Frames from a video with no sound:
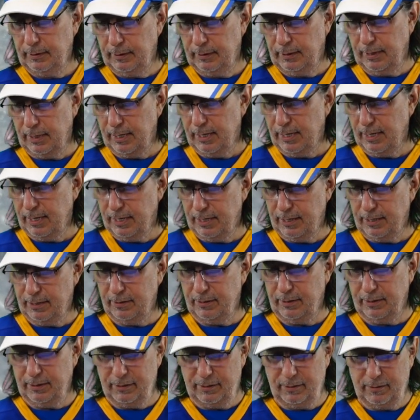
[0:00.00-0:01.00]

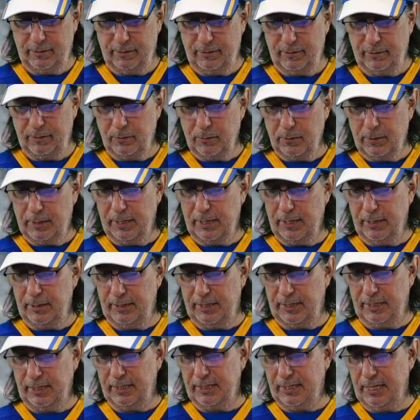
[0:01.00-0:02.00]
Luukkonen,
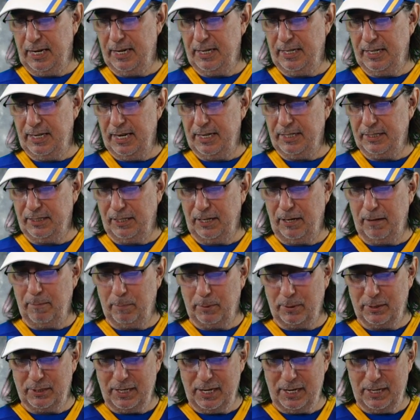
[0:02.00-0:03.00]
688 save
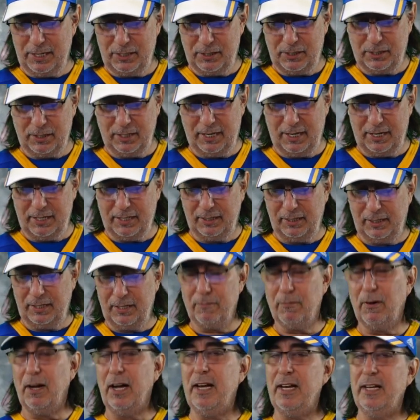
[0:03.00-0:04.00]
percentage, and
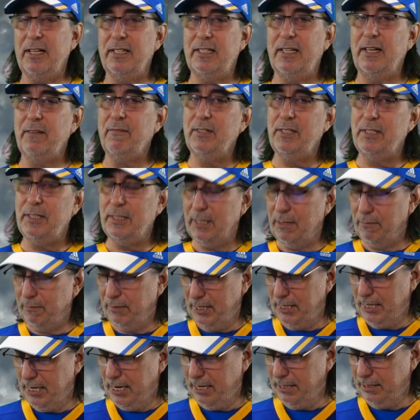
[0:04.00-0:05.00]
Levi, a
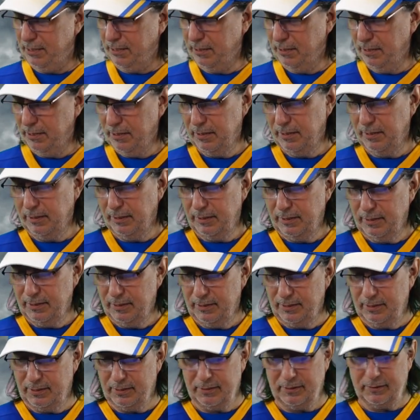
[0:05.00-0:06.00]
778.
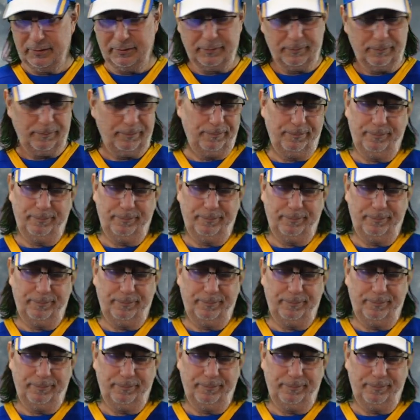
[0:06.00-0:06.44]
So